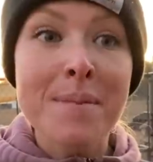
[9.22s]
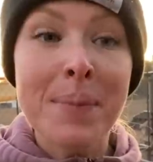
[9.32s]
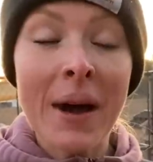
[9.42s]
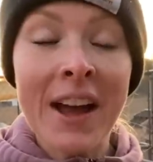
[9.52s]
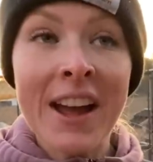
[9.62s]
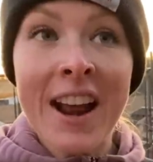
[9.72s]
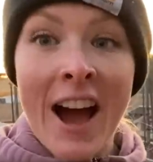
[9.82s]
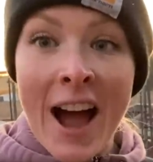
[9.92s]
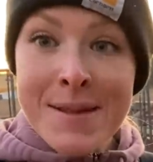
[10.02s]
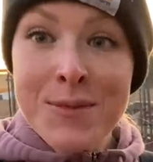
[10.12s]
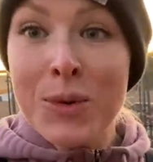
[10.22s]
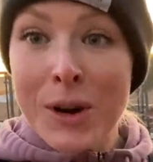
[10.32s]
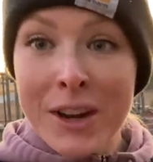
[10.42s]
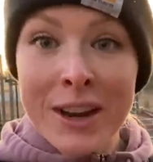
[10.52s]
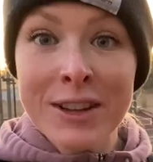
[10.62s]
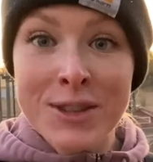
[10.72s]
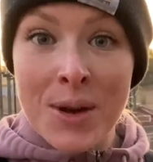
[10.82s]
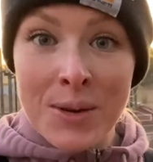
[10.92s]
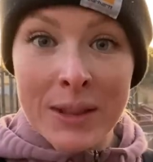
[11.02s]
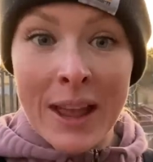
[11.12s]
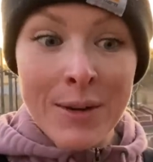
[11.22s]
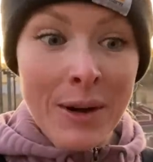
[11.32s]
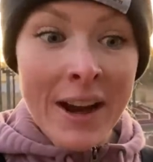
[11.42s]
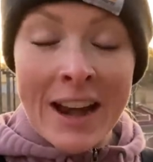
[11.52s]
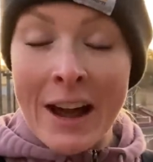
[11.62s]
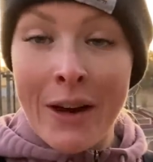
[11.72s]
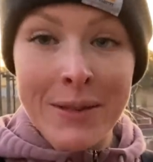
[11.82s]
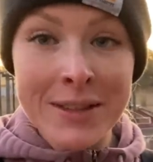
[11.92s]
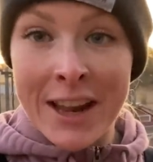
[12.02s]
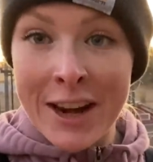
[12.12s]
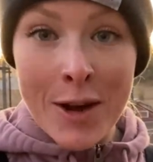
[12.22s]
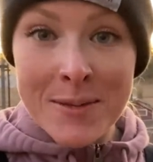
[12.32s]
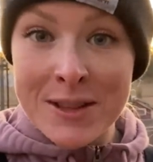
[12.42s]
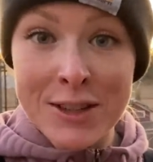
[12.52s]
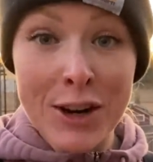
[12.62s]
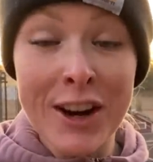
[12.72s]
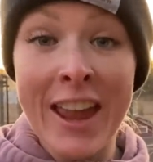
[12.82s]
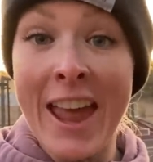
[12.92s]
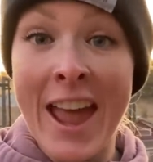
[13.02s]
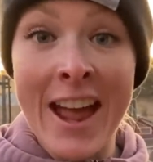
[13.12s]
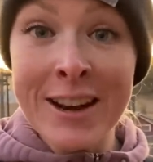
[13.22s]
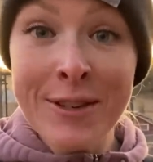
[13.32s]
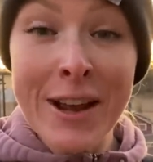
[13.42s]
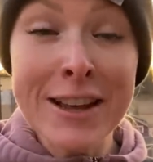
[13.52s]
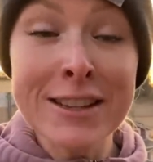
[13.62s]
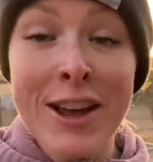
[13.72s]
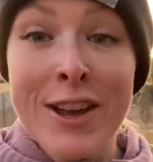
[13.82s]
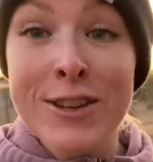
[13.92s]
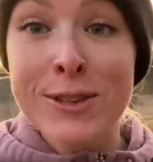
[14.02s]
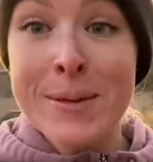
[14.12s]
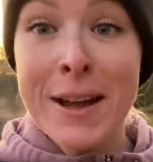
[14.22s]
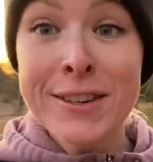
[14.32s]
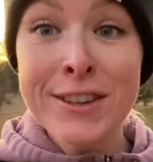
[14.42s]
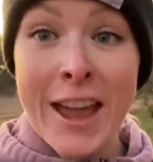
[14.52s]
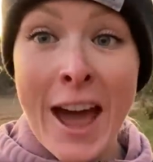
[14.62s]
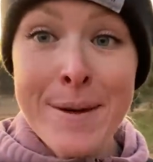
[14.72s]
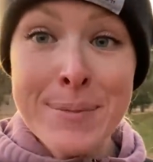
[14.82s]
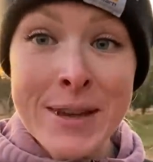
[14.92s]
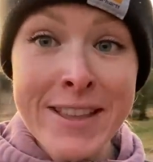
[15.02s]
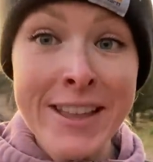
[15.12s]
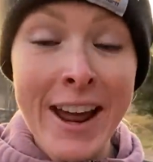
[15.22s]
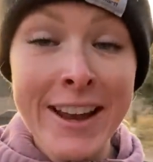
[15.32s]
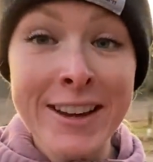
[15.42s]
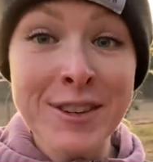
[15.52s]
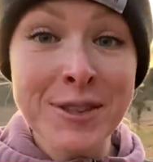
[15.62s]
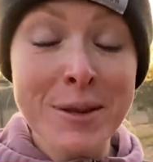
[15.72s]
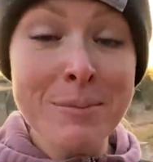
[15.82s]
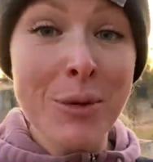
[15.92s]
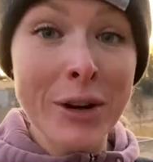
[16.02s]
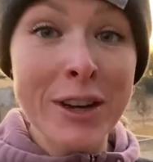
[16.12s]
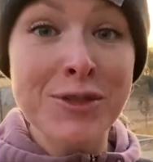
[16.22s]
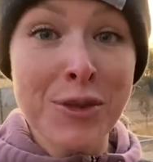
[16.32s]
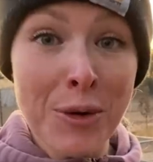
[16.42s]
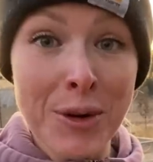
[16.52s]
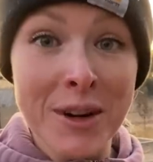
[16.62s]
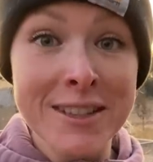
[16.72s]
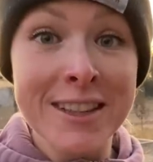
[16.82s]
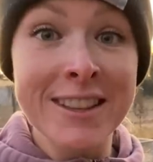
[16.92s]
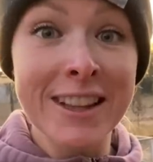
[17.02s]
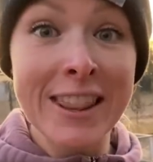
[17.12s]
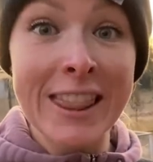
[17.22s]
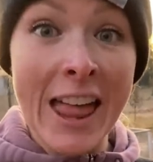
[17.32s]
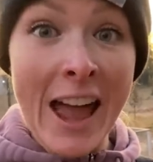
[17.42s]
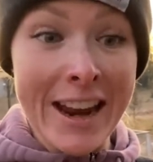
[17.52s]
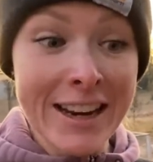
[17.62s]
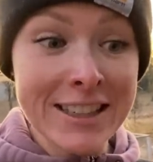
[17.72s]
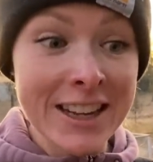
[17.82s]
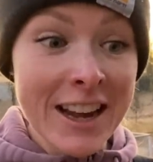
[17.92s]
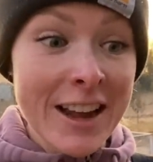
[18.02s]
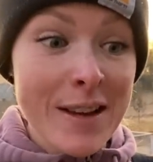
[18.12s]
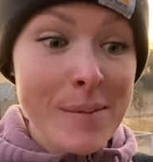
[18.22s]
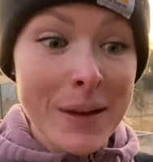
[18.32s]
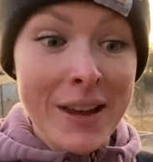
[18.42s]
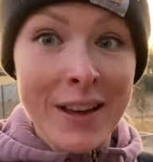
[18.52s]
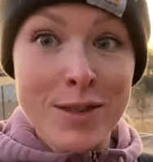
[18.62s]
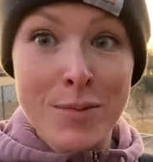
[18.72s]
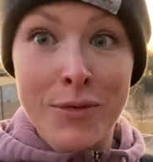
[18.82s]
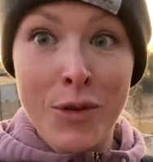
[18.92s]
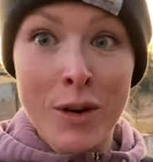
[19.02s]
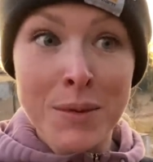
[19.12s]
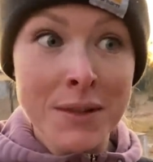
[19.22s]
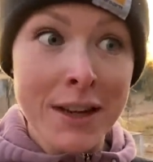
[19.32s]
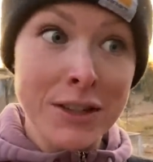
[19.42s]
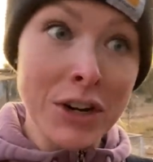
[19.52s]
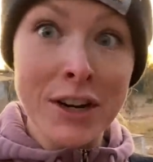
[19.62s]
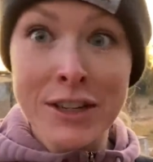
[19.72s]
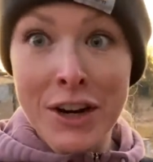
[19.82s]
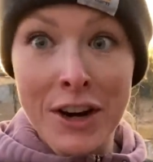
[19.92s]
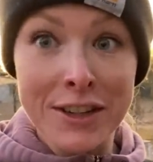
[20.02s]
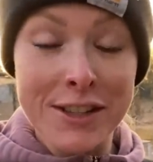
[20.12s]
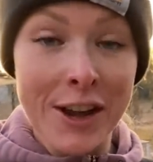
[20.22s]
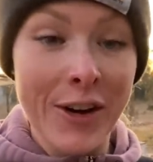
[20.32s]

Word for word: but I'm working so late right now. I was getting home in the dark anyways, so I'm actually happy that I can do some morning chores in the light because before it was like dark and dark. So